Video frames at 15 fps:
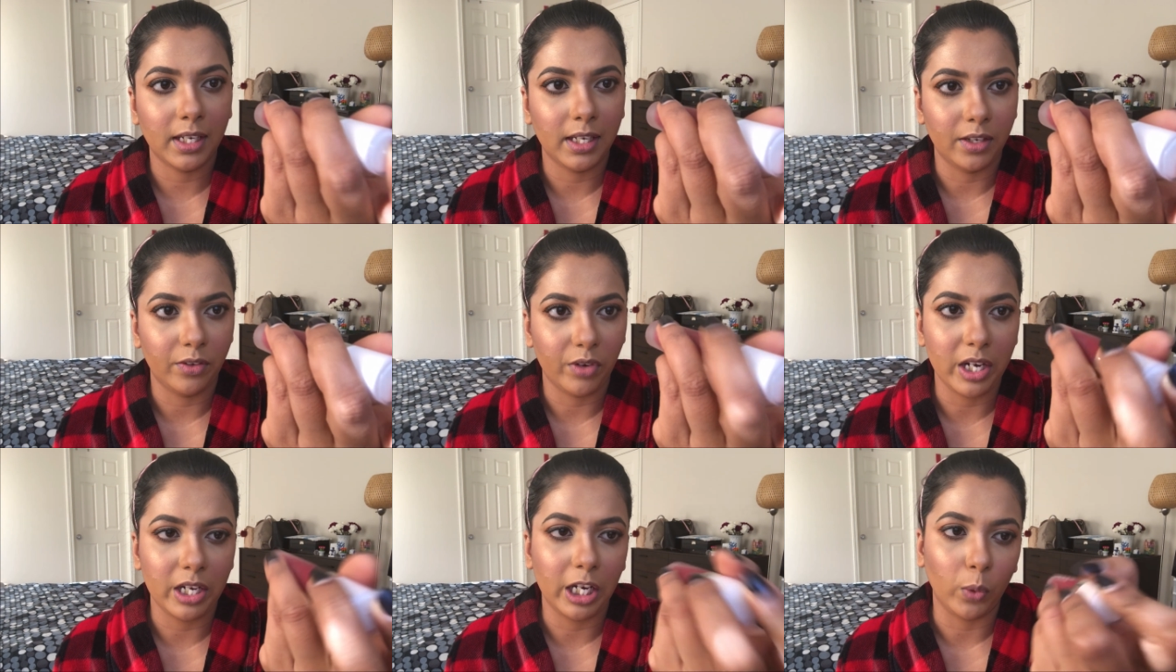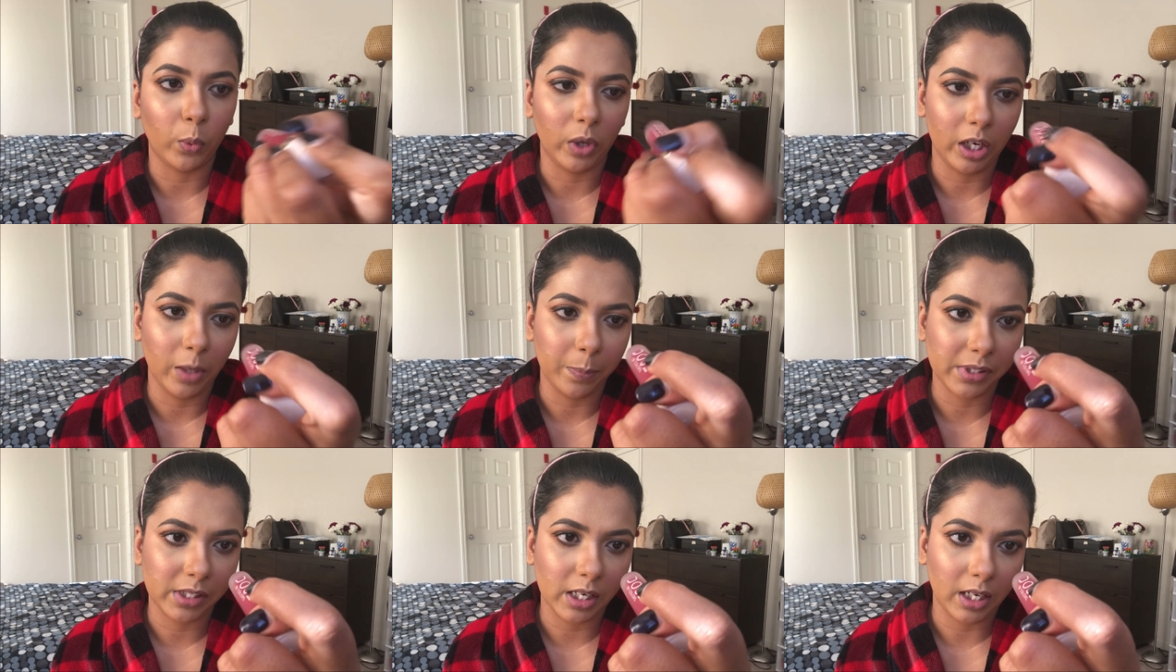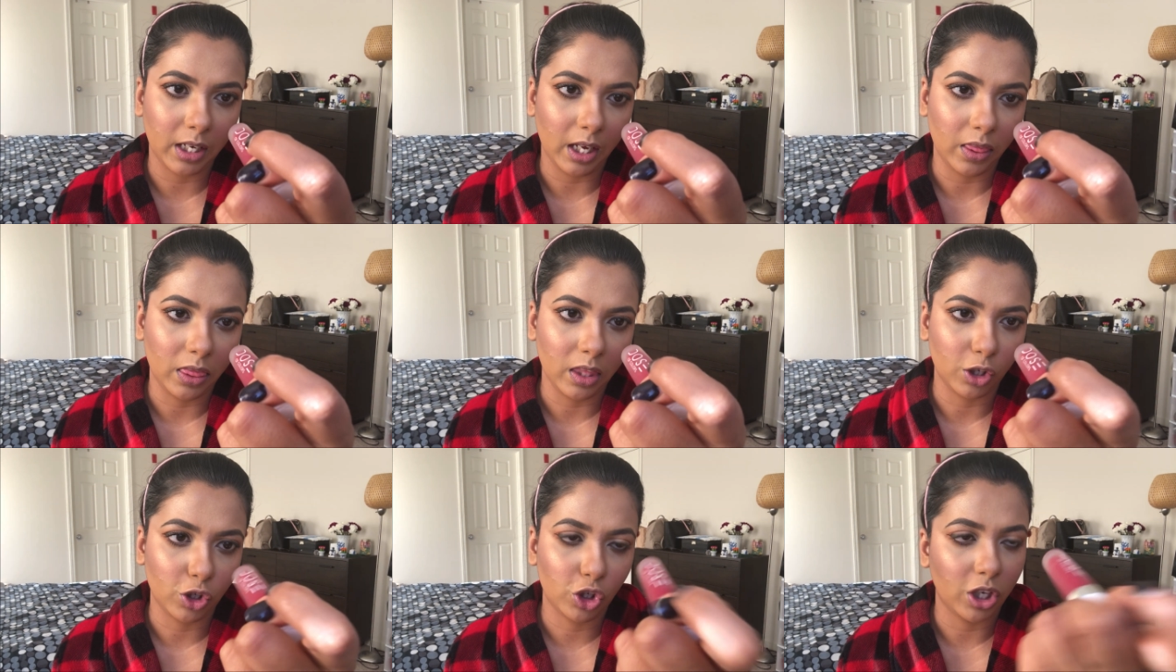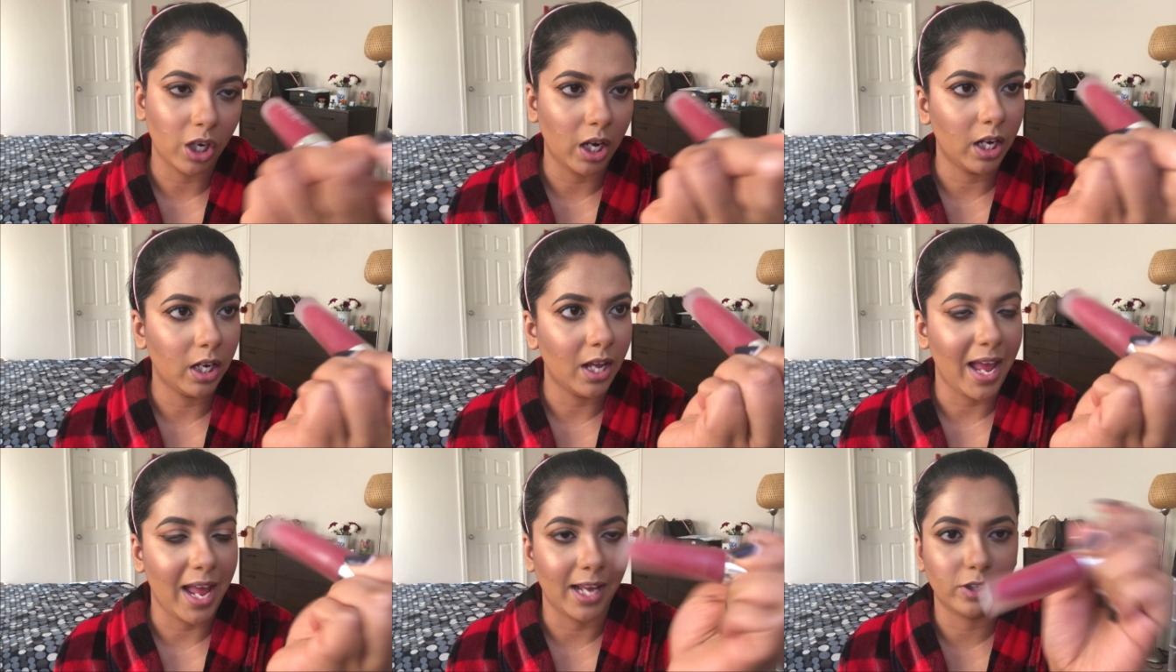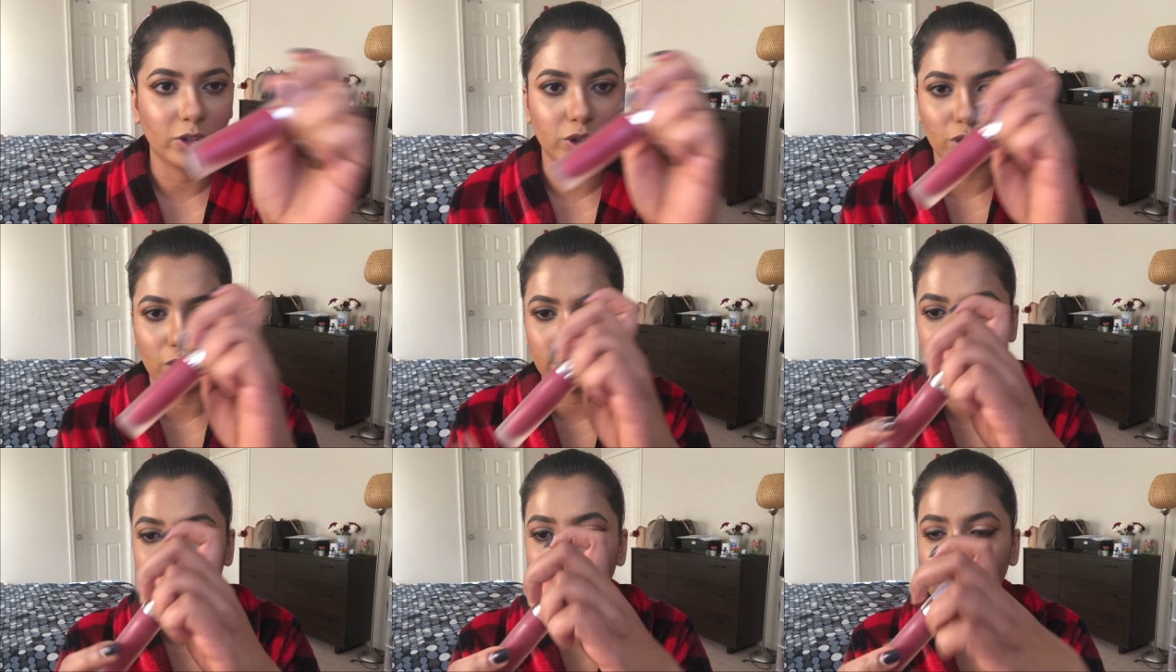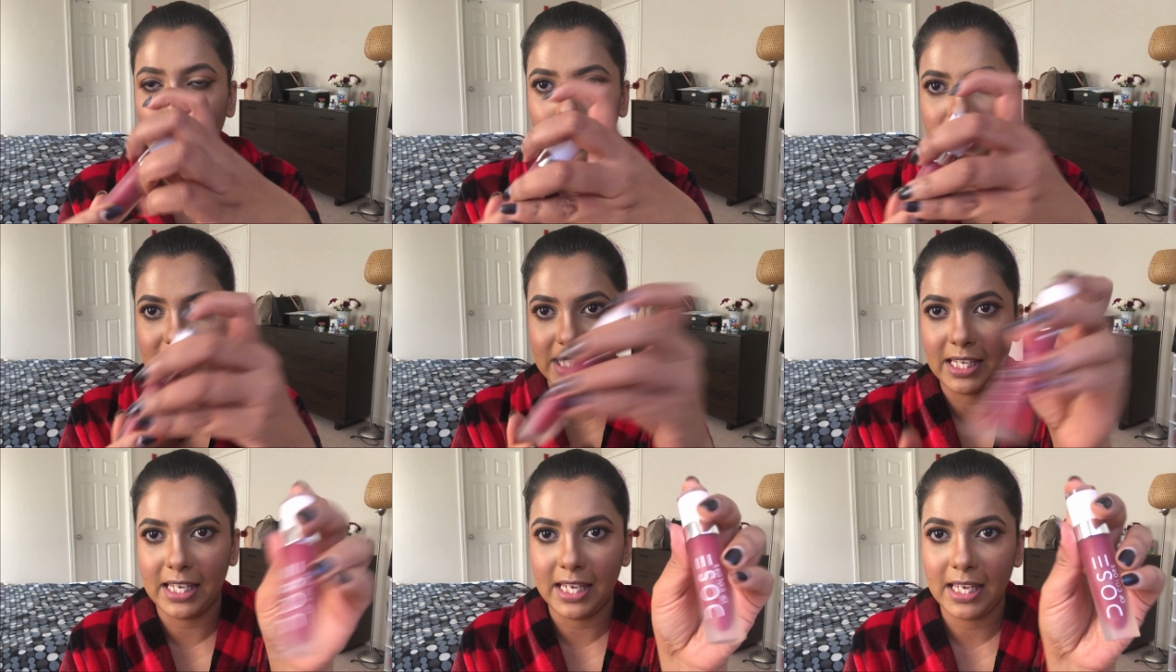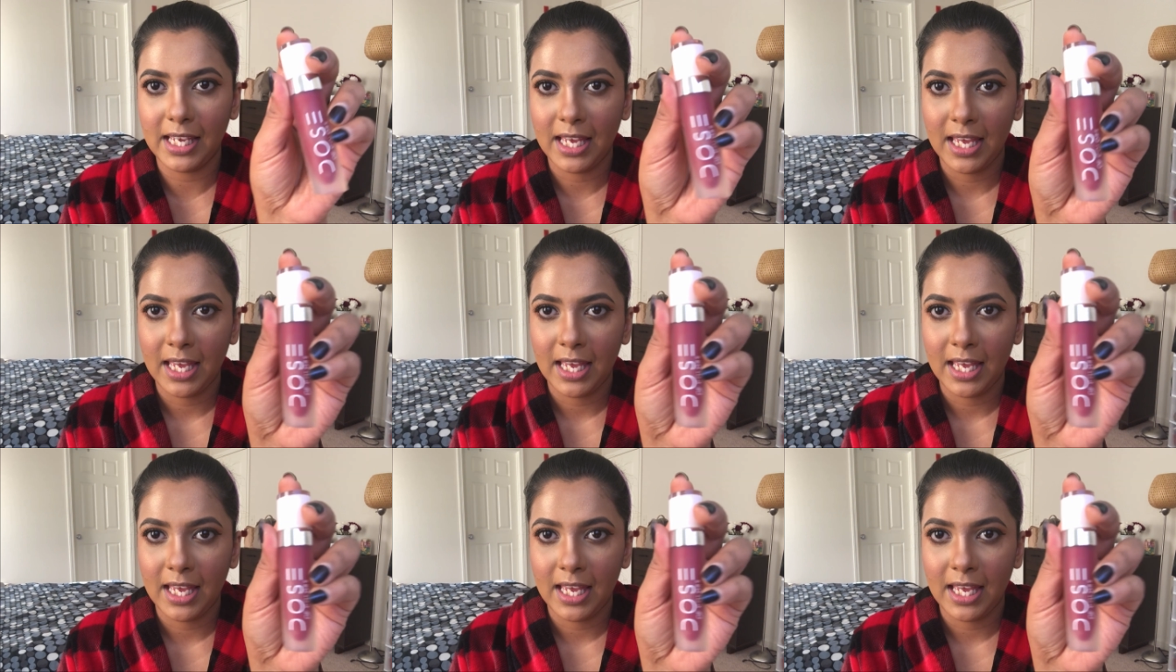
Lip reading: red liquid lipstick in the shade Extra Saucy.